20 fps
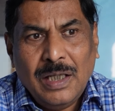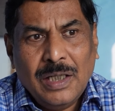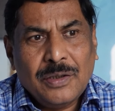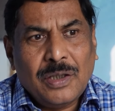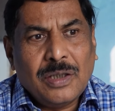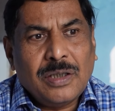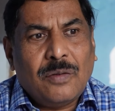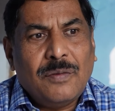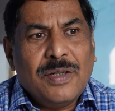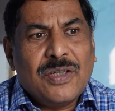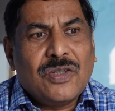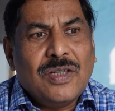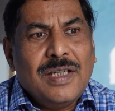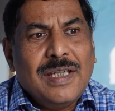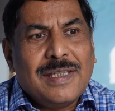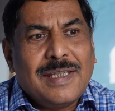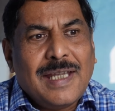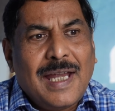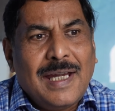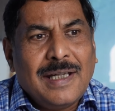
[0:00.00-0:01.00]
Now the question
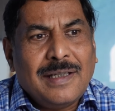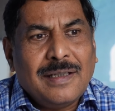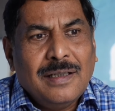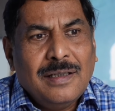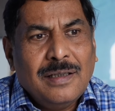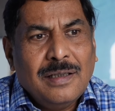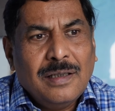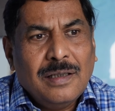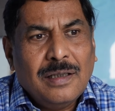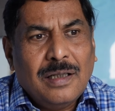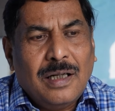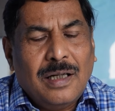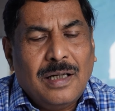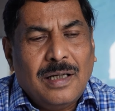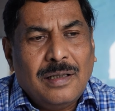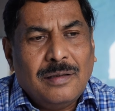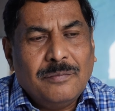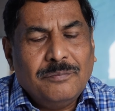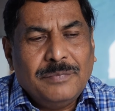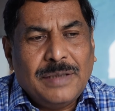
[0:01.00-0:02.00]
is that,
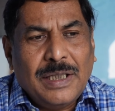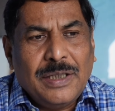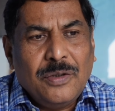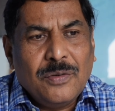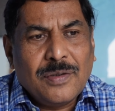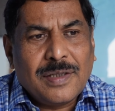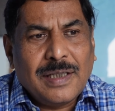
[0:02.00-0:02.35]
then you